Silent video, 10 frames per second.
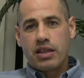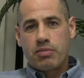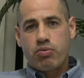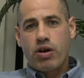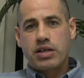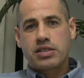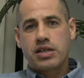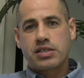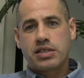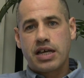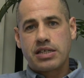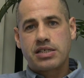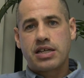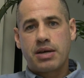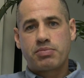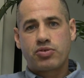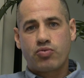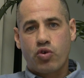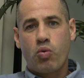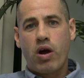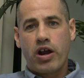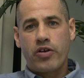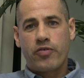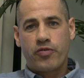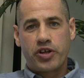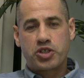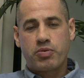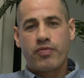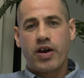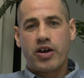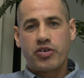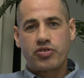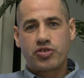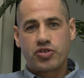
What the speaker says: the process and steps required for each provider